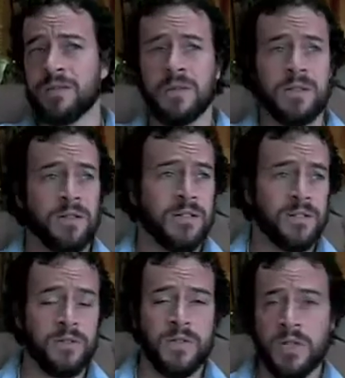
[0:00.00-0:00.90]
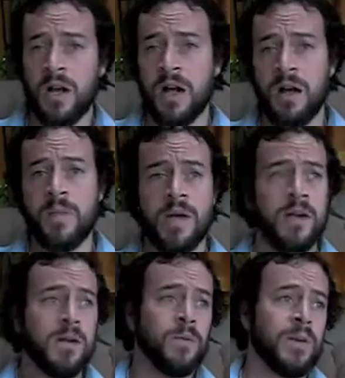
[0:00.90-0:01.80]
whether it's your job,
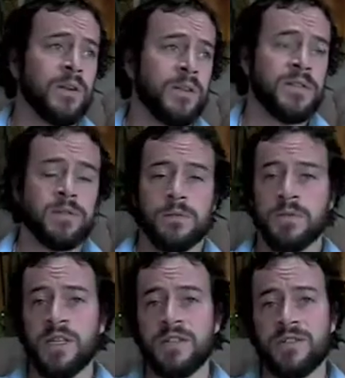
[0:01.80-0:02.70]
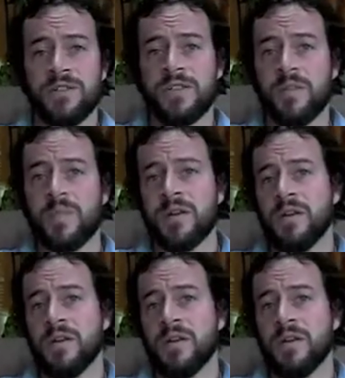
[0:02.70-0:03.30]
whether it's your relationship,